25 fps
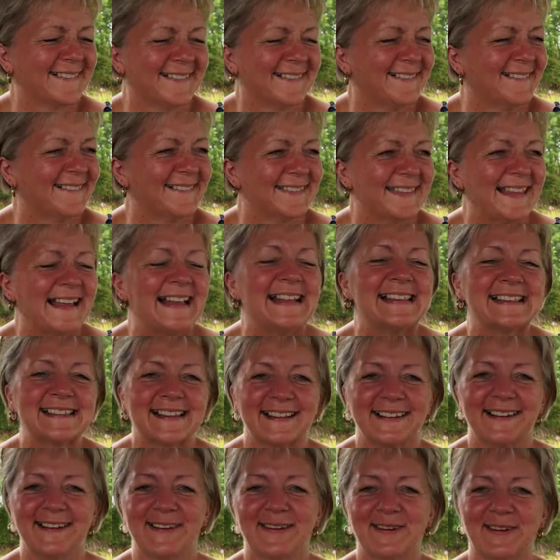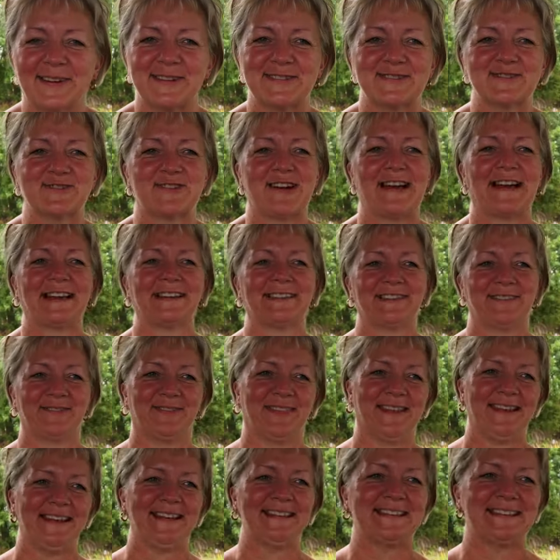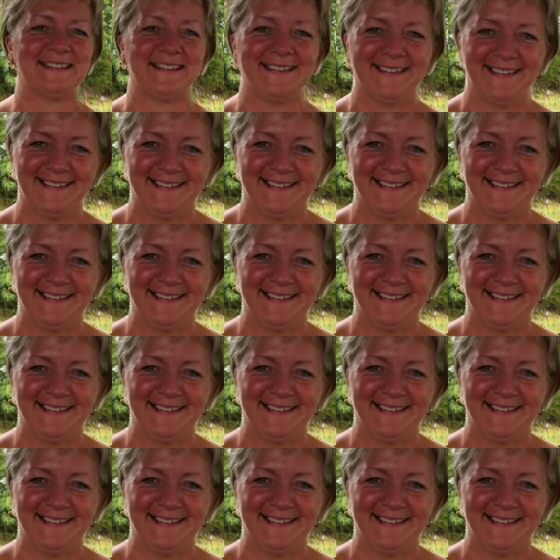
Well, that's going to look attractive then, isn't it?